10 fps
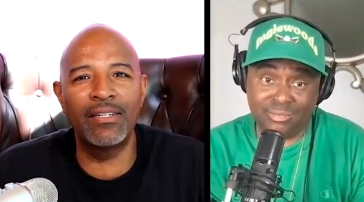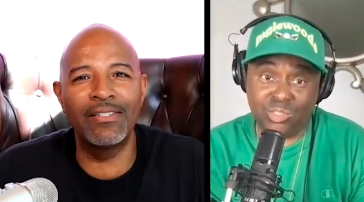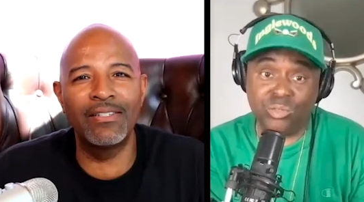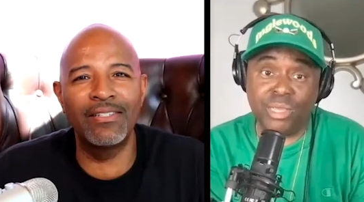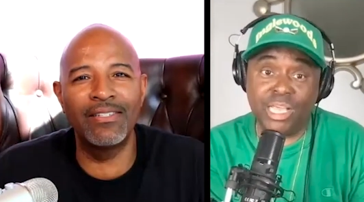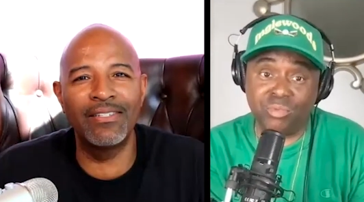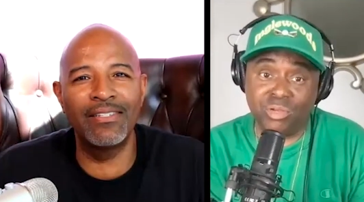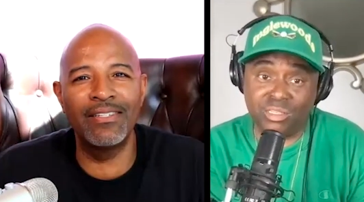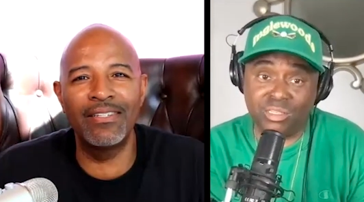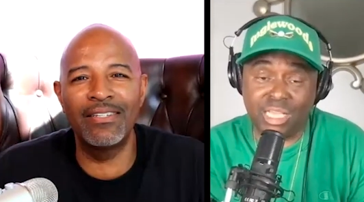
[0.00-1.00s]
Speaker 1: Do the math,
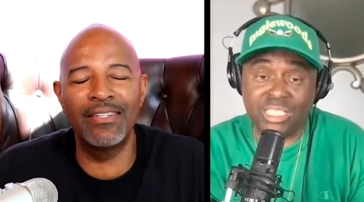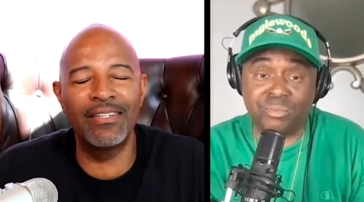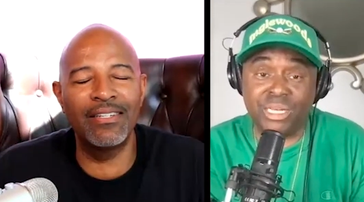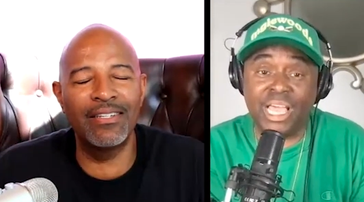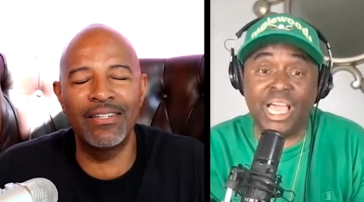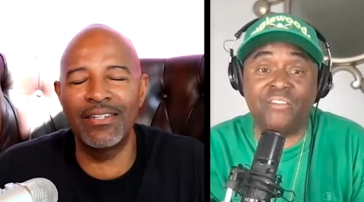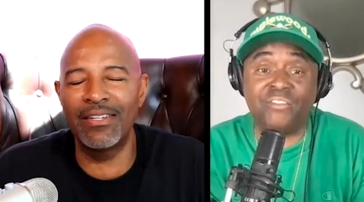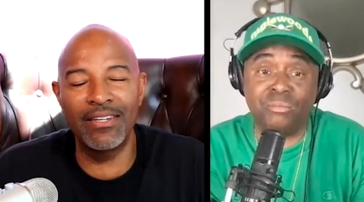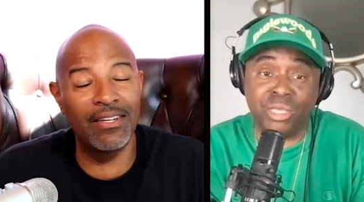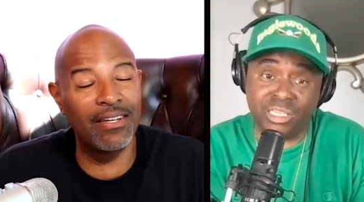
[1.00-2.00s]
brother. I spent a
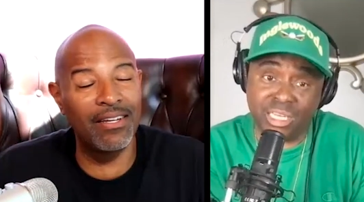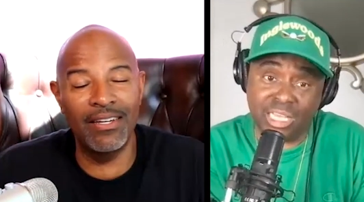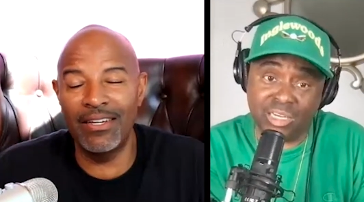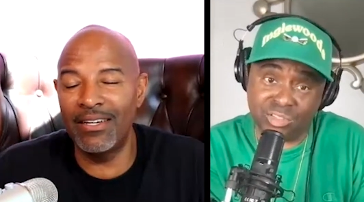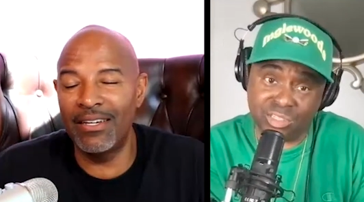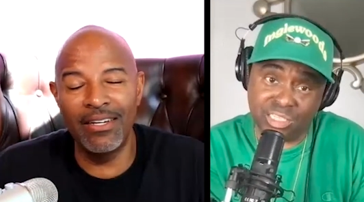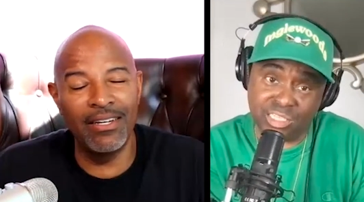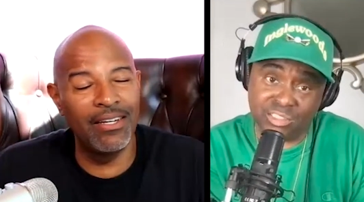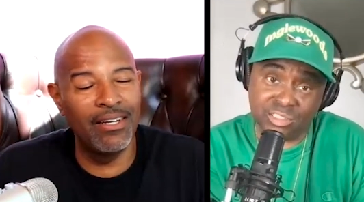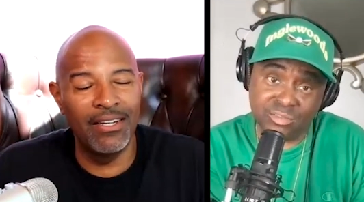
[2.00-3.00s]
half a million dollars on
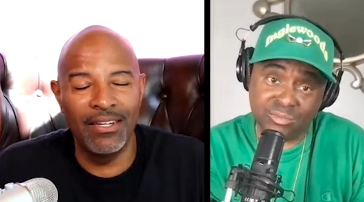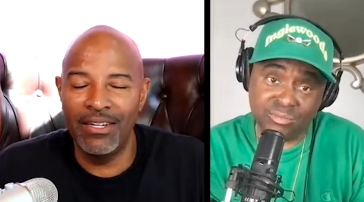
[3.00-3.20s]
lunch.